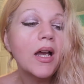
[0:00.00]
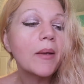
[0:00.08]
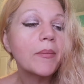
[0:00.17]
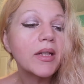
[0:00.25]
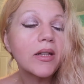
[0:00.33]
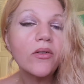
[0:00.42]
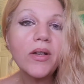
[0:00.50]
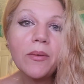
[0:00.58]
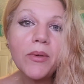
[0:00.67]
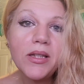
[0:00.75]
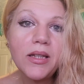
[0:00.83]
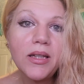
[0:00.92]
I'm going to go get
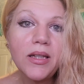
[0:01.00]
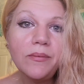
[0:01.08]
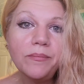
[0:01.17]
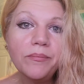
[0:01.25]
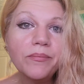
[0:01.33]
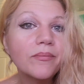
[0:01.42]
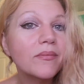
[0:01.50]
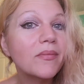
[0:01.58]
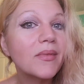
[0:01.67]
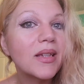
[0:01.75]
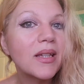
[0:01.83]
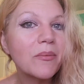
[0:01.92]
one done.
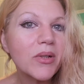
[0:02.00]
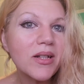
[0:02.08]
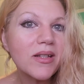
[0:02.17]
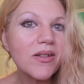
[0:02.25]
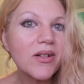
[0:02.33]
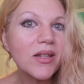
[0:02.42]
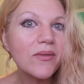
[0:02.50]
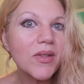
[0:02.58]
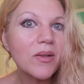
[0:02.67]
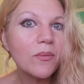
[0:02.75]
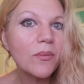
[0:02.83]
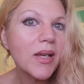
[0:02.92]
Then we're going to start
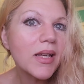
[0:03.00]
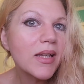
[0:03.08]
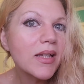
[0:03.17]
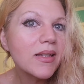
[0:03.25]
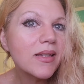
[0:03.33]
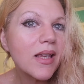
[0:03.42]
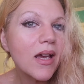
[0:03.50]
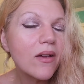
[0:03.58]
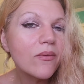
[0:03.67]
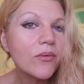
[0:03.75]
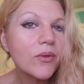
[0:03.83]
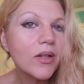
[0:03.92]
lifting weights
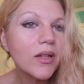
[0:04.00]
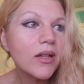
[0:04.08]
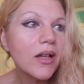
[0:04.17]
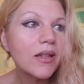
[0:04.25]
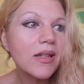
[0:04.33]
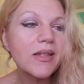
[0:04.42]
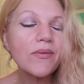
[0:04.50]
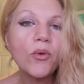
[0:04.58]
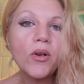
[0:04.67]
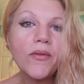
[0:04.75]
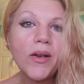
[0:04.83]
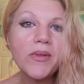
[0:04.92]
every, at least
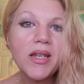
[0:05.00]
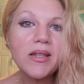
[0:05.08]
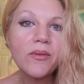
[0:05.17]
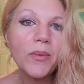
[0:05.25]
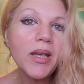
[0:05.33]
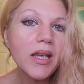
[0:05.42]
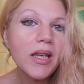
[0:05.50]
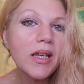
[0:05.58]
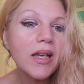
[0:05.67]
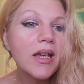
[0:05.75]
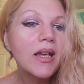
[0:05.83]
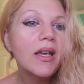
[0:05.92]
four or five days a
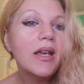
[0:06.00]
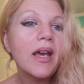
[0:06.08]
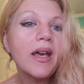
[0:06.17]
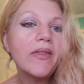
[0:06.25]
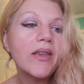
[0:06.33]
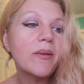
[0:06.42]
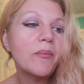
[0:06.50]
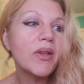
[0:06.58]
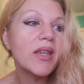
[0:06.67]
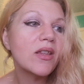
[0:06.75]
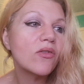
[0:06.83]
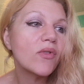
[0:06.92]
week. And then
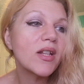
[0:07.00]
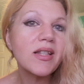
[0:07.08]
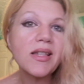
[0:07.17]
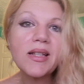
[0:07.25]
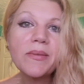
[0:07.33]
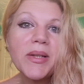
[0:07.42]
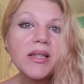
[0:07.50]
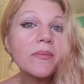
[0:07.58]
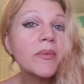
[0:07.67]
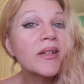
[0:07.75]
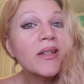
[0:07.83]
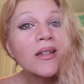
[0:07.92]
within three to six months,
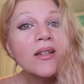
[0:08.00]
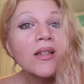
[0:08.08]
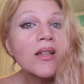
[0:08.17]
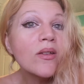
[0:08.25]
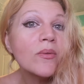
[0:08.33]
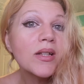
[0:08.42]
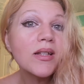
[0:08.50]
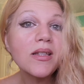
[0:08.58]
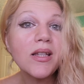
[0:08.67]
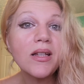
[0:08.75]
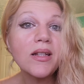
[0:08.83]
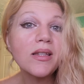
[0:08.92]
I'm going to get another one
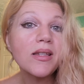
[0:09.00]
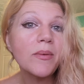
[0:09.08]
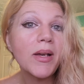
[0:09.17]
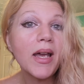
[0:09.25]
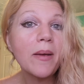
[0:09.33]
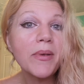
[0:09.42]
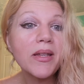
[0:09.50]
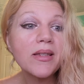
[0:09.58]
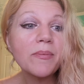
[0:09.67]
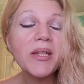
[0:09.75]
done and see what happens.